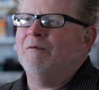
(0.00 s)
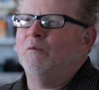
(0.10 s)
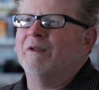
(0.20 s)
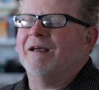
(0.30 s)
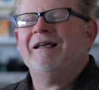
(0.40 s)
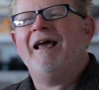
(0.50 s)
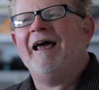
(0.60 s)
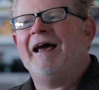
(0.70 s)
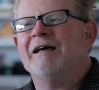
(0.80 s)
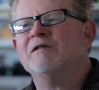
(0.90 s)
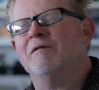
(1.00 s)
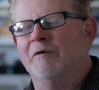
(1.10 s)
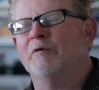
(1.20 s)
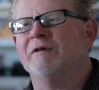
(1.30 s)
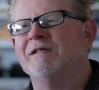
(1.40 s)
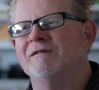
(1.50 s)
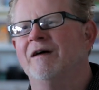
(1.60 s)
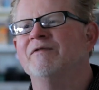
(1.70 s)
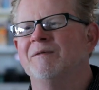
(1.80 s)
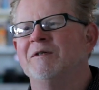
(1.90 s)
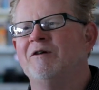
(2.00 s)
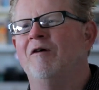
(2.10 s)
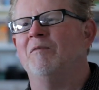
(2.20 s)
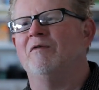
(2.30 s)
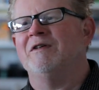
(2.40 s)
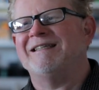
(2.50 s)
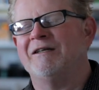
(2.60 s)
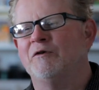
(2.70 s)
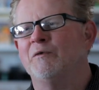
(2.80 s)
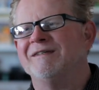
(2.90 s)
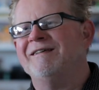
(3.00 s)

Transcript: with a cast, literally stuffed some adult movies into his